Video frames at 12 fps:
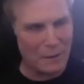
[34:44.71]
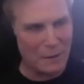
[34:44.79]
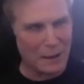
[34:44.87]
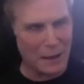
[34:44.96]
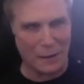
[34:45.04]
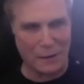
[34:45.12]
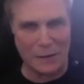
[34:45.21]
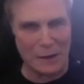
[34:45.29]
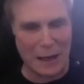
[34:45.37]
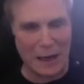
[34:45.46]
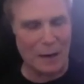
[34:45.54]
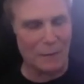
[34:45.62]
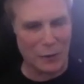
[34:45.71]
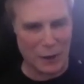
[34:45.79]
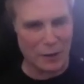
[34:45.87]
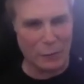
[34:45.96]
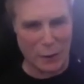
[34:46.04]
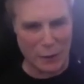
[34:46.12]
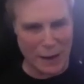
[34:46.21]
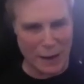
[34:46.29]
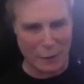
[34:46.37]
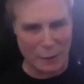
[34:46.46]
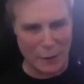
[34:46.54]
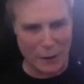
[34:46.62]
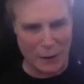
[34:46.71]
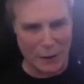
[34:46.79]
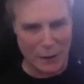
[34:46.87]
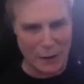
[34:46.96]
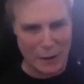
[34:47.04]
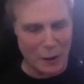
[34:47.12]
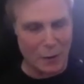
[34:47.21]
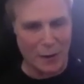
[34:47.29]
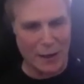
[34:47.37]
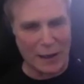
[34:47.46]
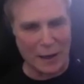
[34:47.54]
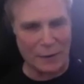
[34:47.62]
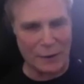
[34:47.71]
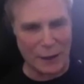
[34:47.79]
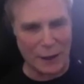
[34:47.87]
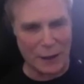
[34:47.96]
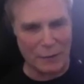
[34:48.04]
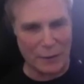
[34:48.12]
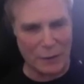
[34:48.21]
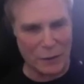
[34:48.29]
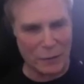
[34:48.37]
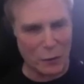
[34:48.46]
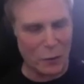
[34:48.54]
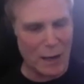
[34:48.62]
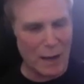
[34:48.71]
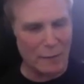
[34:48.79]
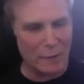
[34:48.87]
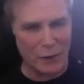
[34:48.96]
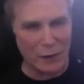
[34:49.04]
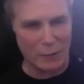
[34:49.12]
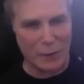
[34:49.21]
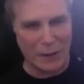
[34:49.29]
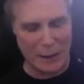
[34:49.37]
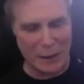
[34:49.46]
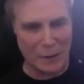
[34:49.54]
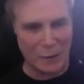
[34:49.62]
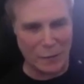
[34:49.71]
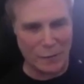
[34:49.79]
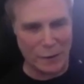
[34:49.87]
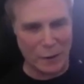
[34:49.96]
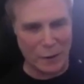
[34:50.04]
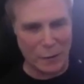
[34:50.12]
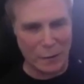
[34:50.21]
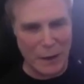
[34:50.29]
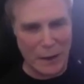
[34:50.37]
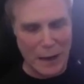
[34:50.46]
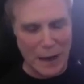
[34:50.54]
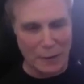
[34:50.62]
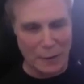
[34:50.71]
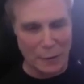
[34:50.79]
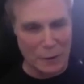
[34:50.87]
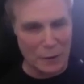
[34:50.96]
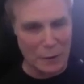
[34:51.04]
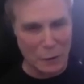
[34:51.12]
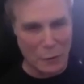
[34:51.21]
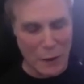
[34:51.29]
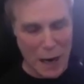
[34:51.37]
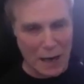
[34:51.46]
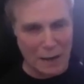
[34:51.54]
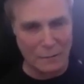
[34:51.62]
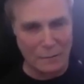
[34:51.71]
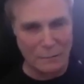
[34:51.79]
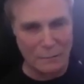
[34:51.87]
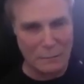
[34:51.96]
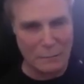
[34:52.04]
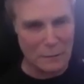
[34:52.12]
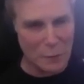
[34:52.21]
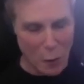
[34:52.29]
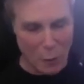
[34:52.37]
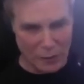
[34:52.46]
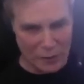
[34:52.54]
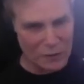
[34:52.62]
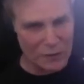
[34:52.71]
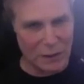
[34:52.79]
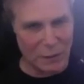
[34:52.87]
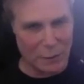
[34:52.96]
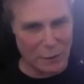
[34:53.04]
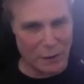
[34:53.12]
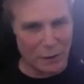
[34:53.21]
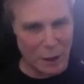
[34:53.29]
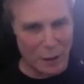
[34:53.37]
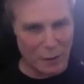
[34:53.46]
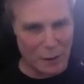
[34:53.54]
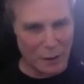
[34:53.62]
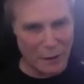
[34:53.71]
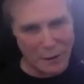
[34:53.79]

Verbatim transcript: can't. I can't even think of what that would be. The only thing I can think of is if you have a VPN on your phone and you're you're not. No one can see where you're going